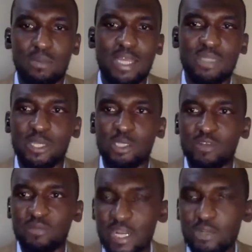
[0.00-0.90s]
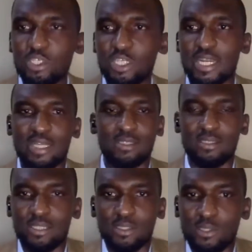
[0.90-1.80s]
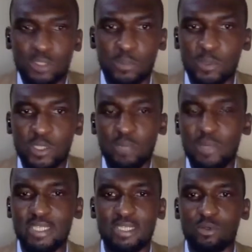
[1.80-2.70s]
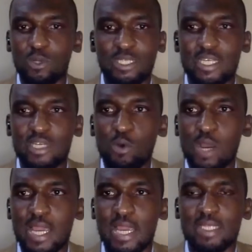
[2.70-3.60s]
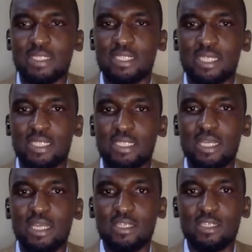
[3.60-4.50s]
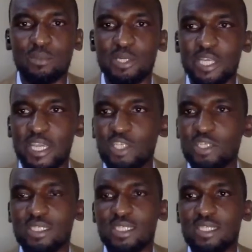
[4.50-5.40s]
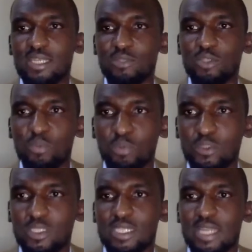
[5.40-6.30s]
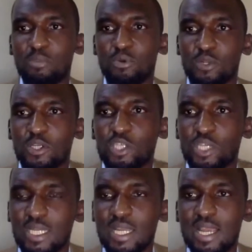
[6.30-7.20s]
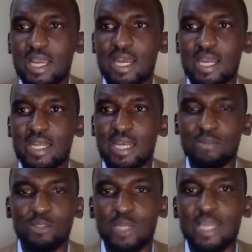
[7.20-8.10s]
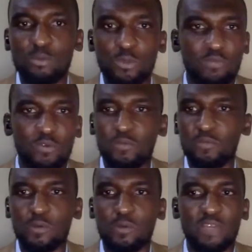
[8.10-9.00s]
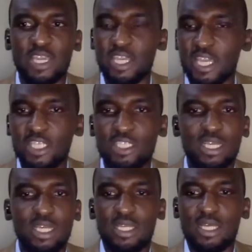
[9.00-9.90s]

aspect of the value chain. And in some other places, all they require is just some irrigation systems to boost their production. And so yes, we've engaged